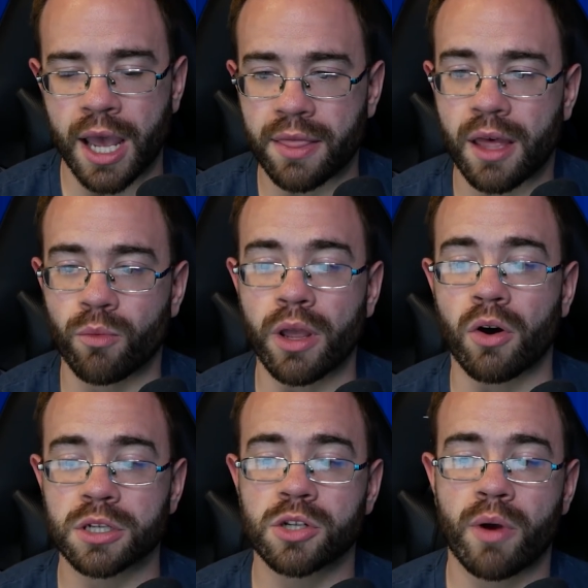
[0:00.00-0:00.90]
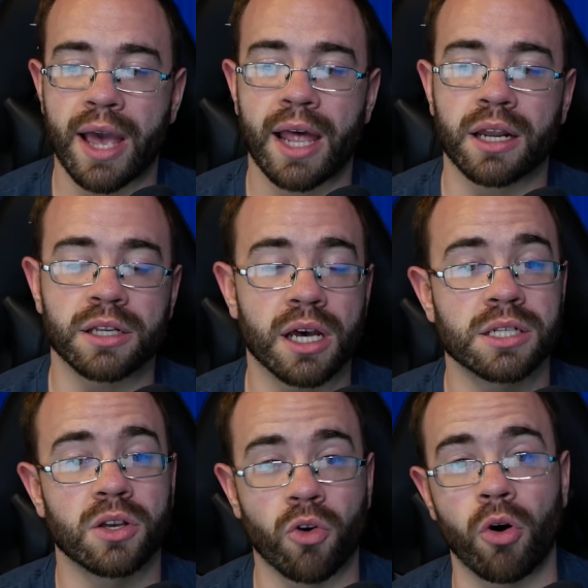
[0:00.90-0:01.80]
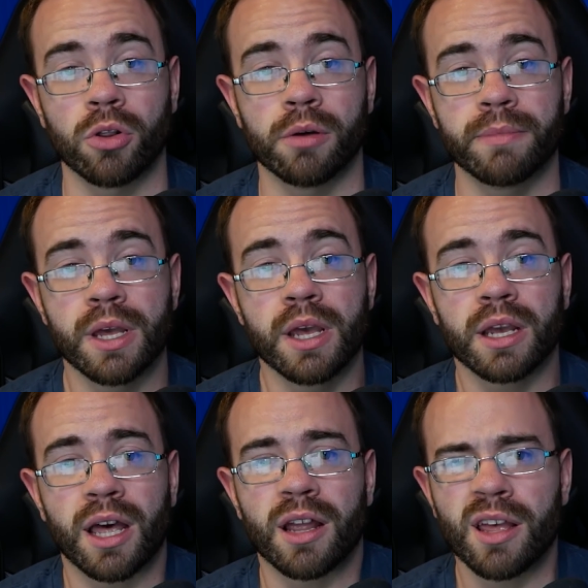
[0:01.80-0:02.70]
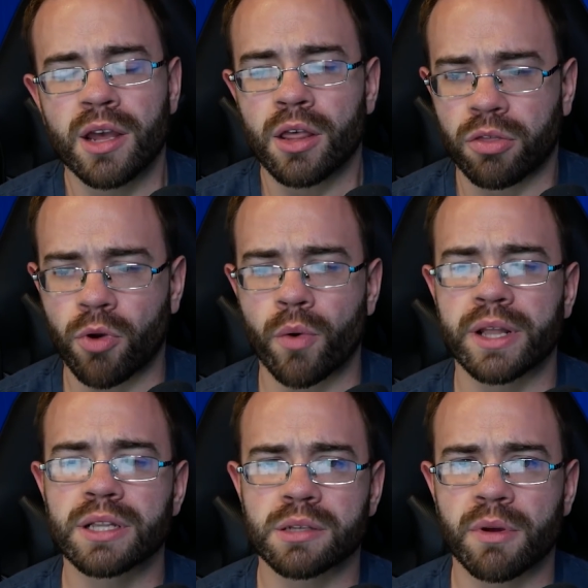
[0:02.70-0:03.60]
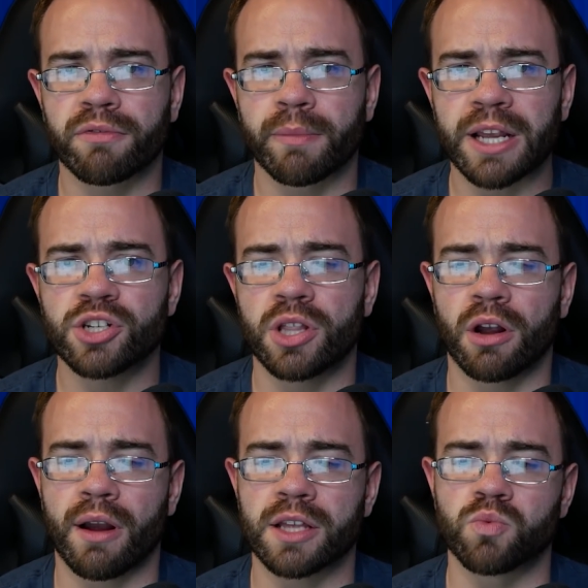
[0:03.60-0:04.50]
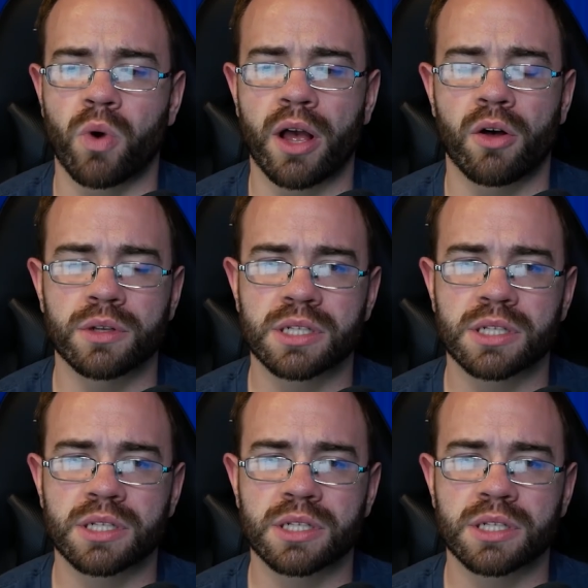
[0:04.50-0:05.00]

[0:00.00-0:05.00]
And then we also had Dusk Golem kind of throw in some information there as well,